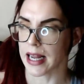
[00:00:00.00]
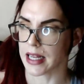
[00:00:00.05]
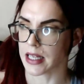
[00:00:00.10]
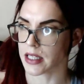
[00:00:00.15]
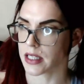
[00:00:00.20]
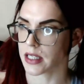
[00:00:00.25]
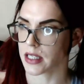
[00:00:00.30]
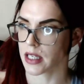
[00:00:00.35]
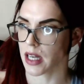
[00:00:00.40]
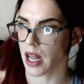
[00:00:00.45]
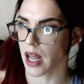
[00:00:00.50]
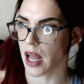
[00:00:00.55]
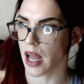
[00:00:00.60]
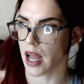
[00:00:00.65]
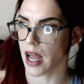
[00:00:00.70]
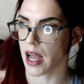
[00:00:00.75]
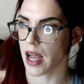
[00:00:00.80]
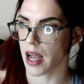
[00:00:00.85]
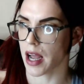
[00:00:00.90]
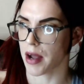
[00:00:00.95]
is
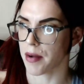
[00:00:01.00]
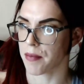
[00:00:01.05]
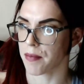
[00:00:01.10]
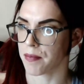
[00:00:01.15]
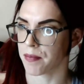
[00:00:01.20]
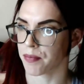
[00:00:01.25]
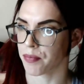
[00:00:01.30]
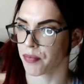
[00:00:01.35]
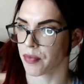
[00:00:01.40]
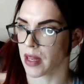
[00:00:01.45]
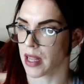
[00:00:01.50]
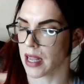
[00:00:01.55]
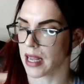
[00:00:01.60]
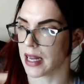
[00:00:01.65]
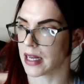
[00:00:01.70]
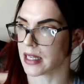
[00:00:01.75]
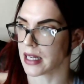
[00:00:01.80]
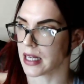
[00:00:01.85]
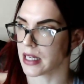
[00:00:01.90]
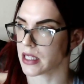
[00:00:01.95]
um,
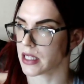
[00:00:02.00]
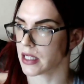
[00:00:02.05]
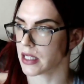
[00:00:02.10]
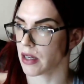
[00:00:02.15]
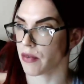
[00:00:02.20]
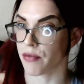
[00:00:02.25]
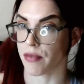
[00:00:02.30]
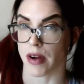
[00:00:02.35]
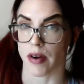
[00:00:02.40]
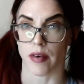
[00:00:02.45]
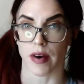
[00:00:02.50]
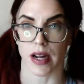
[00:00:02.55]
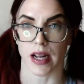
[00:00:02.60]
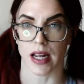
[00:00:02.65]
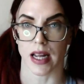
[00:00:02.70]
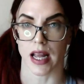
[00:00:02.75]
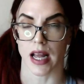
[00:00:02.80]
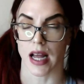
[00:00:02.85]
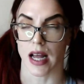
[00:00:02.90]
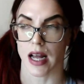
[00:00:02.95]
it is
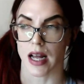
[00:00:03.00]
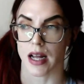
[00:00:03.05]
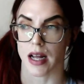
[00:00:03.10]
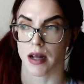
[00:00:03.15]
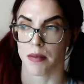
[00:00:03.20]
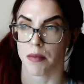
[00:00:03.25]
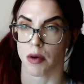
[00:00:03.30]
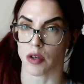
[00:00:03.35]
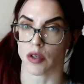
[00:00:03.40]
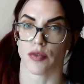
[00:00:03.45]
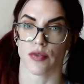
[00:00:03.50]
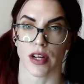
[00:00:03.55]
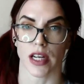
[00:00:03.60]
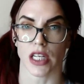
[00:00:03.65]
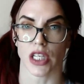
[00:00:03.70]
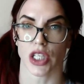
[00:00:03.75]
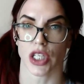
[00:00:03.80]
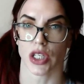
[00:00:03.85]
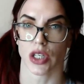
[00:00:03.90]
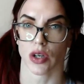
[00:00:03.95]
very uh,
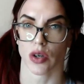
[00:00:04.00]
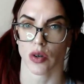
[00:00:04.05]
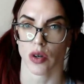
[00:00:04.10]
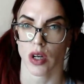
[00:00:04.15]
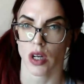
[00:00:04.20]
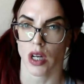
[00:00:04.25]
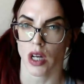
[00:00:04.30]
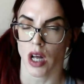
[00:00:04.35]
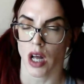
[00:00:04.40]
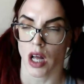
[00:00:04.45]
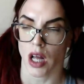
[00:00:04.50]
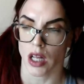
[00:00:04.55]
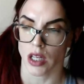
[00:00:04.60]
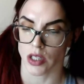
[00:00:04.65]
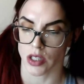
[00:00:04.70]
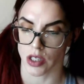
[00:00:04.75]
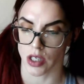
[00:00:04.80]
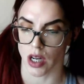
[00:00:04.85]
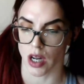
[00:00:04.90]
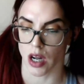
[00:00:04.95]
motivational.
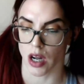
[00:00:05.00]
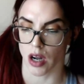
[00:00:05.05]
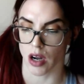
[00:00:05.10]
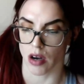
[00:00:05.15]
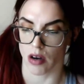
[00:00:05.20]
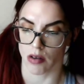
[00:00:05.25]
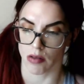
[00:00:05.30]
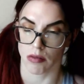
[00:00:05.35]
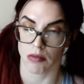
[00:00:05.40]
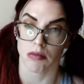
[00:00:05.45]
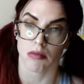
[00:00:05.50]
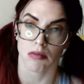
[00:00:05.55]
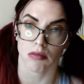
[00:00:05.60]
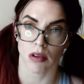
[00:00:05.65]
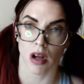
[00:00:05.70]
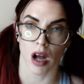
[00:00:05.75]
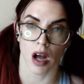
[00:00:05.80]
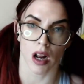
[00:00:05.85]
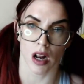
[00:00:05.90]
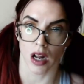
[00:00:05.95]
So
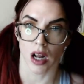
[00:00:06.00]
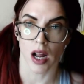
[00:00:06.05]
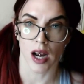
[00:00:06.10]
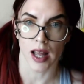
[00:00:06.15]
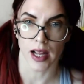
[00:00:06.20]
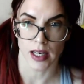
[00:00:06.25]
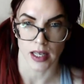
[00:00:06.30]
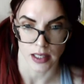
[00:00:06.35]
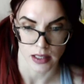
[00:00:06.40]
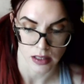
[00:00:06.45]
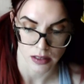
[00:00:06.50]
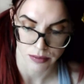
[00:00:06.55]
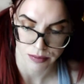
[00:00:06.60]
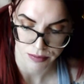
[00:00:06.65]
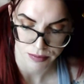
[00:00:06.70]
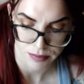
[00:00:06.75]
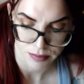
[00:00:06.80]
I, I like that.